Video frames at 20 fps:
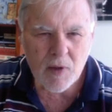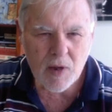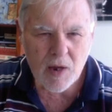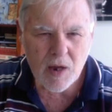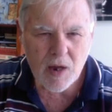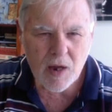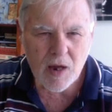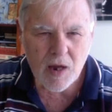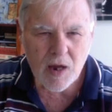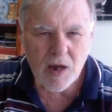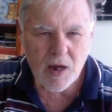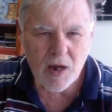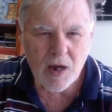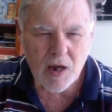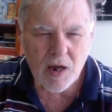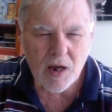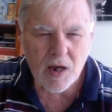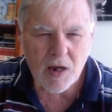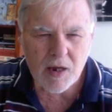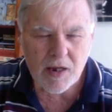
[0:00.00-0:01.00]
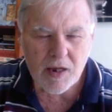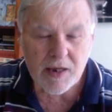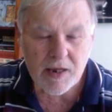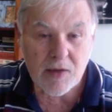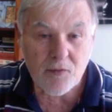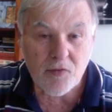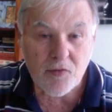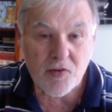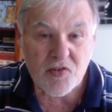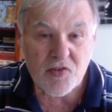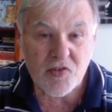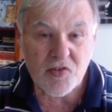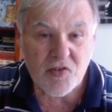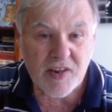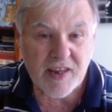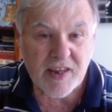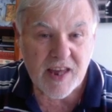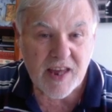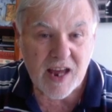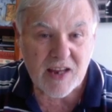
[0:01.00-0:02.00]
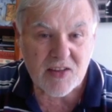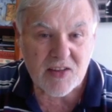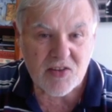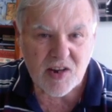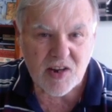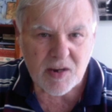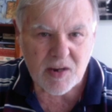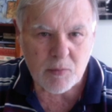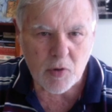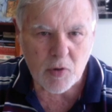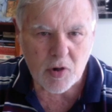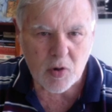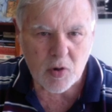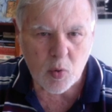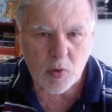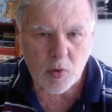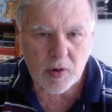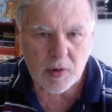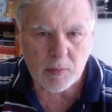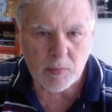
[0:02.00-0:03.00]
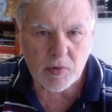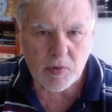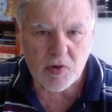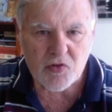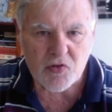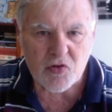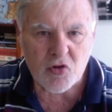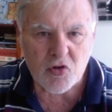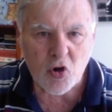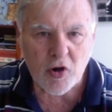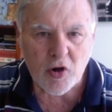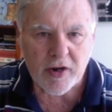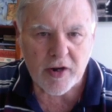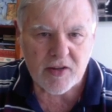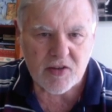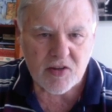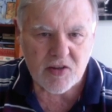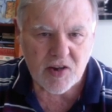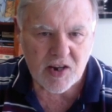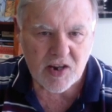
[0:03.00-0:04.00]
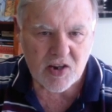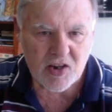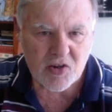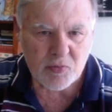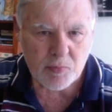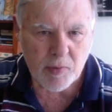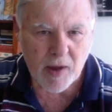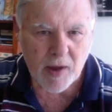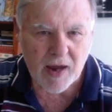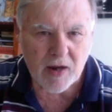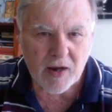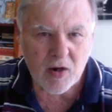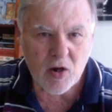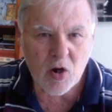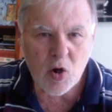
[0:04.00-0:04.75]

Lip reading: for instance, he can't take my queen because knight takes back